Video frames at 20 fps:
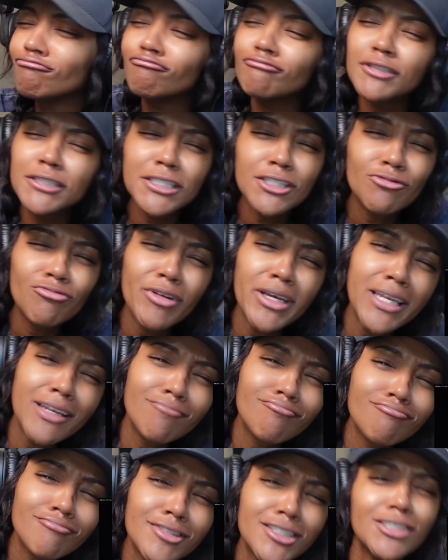Did
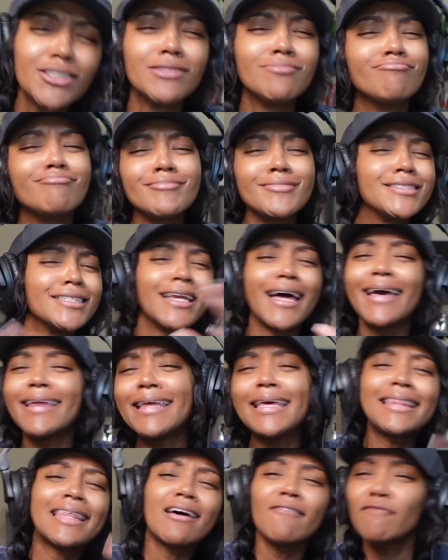I
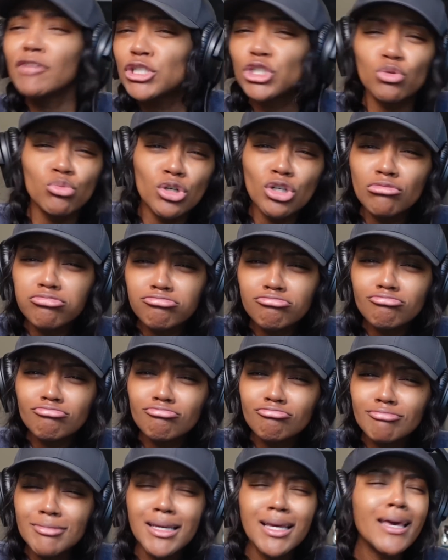need that visual?
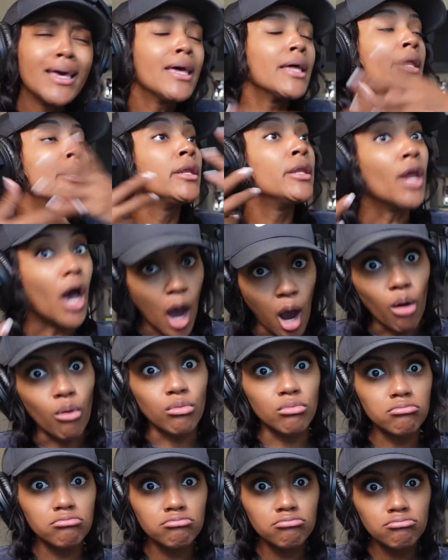No.
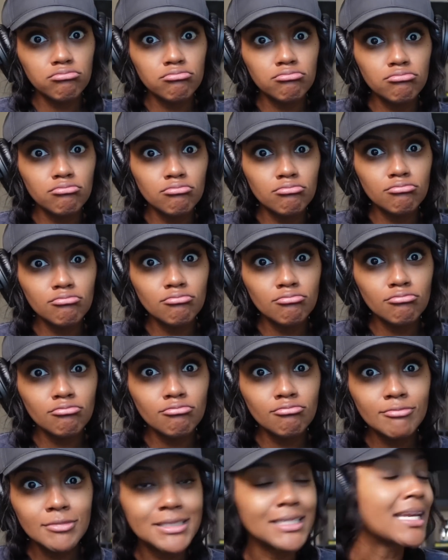
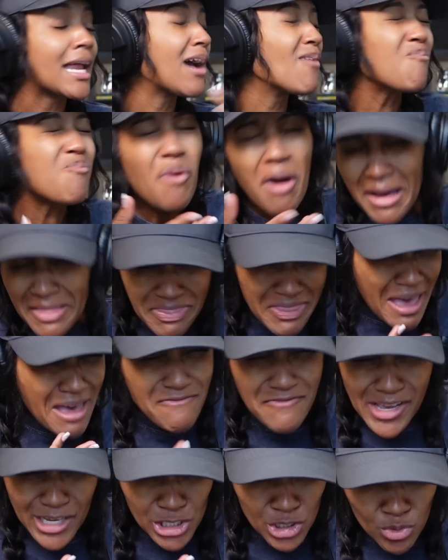Did I want
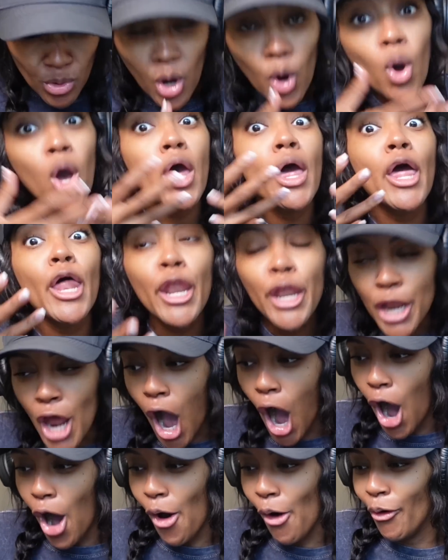
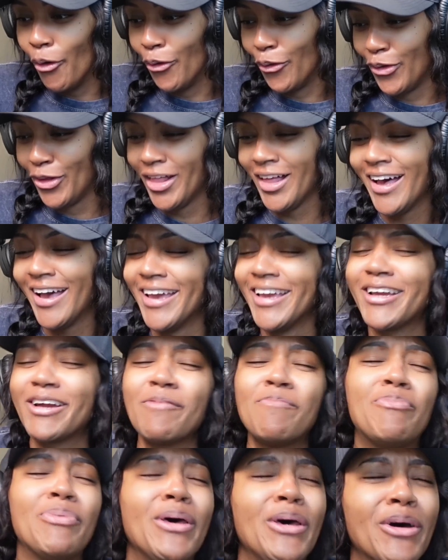that visual?
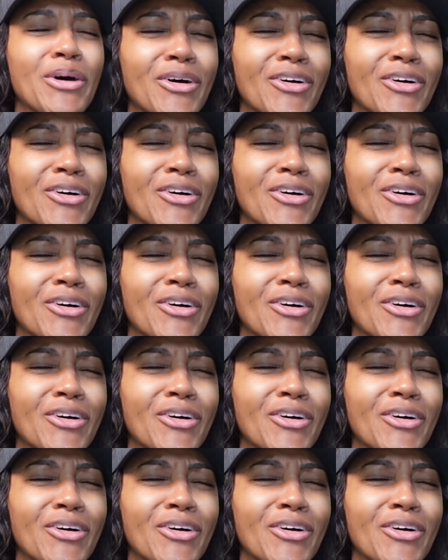No.